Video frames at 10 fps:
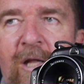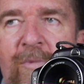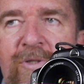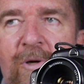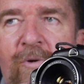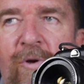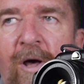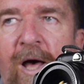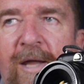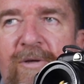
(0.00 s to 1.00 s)
elements are
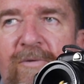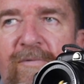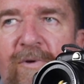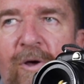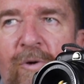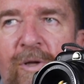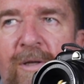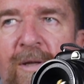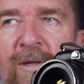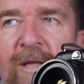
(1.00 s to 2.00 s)
not
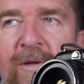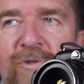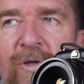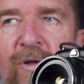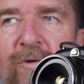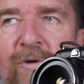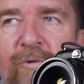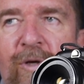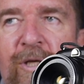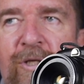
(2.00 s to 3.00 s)
coated and then there's another
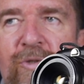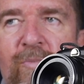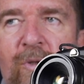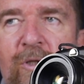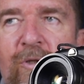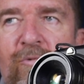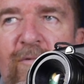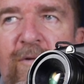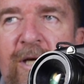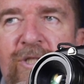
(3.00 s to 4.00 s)
greenish blue
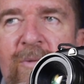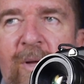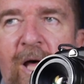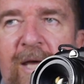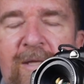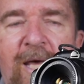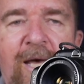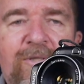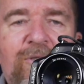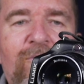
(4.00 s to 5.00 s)
reflection behind
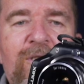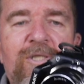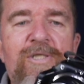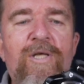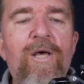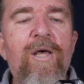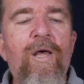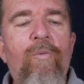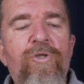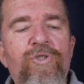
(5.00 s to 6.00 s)
that so this is
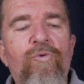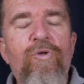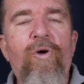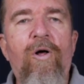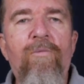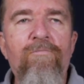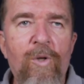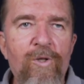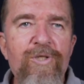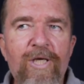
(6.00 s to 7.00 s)
what you would call
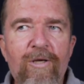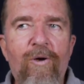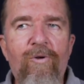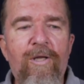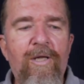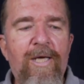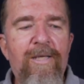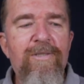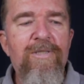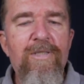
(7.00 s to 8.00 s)
multi-coated
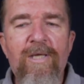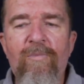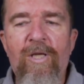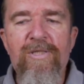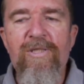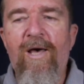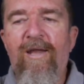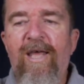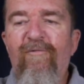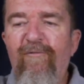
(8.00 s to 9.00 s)
lens but it's
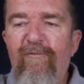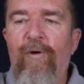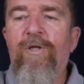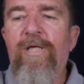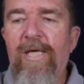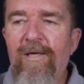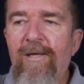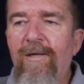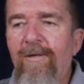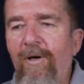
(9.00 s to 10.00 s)
not a fully
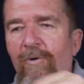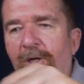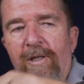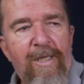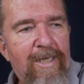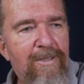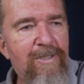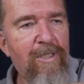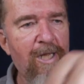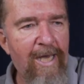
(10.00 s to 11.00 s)
coated
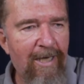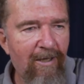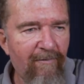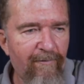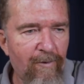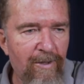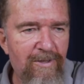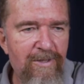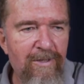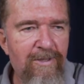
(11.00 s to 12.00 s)
lens like for
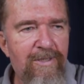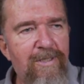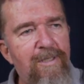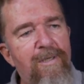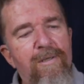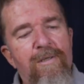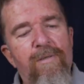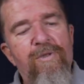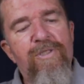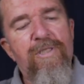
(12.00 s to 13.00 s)
instance
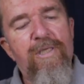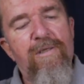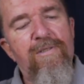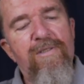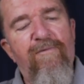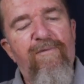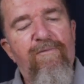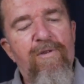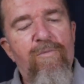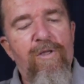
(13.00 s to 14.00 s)
let me see is the
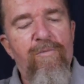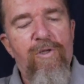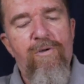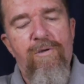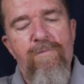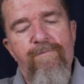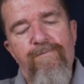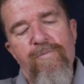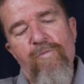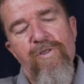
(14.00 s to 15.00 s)
50 millimeter
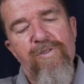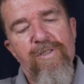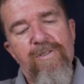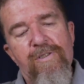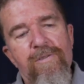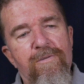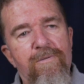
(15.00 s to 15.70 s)
what is this